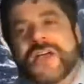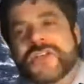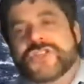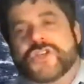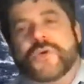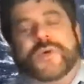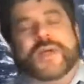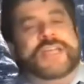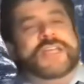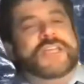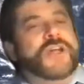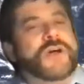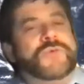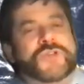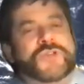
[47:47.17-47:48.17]
So you
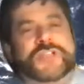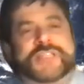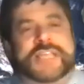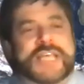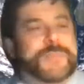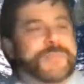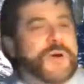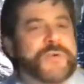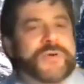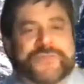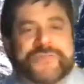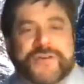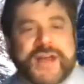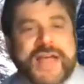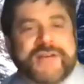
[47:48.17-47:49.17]
don't just keep going
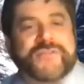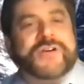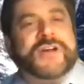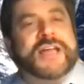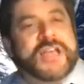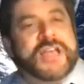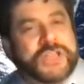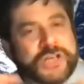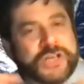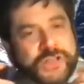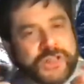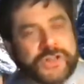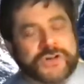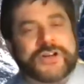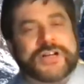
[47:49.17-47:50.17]
forever. You
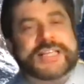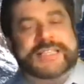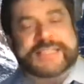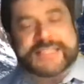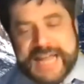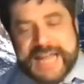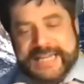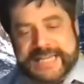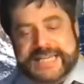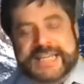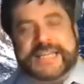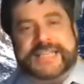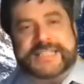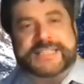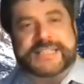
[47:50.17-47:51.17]
learn its
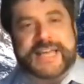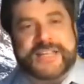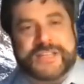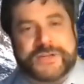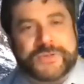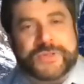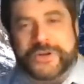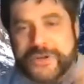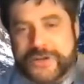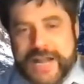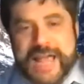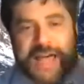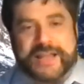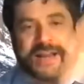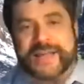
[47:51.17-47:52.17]
techniques that you learn
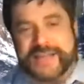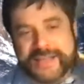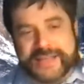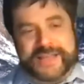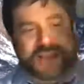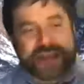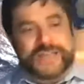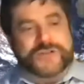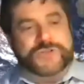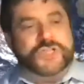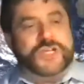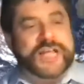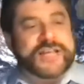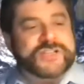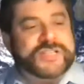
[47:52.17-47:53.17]
how to you know
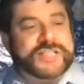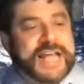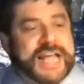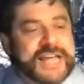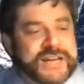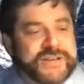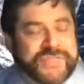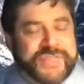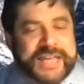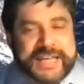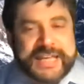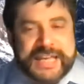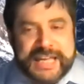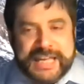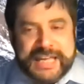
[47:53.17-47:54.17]
change the negative
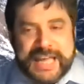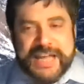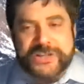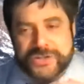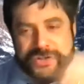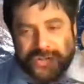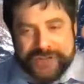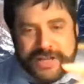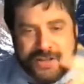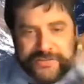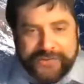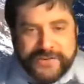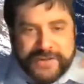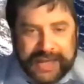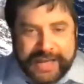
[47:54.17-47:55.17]
thinking and catch
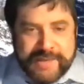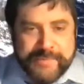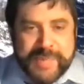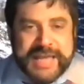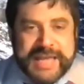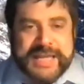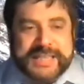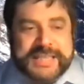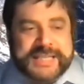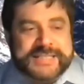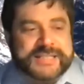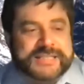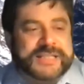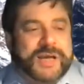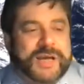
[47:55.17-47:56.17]
yourself making
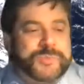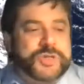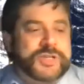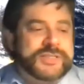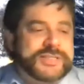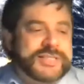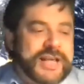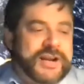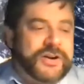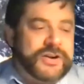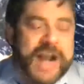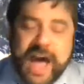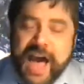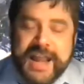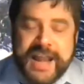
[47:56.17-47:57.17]
these assumptions that are
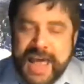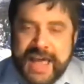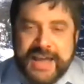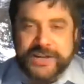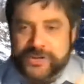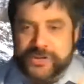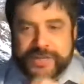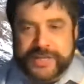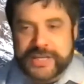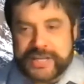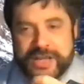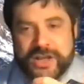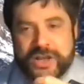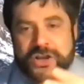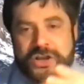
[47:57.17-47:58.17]
not
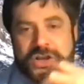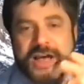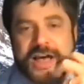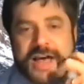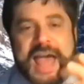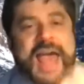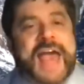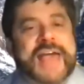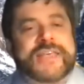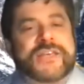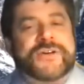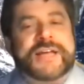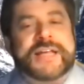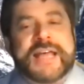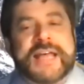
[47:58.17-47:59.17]
actually uh,
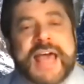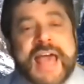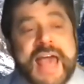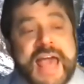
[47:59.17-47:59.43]
accurate.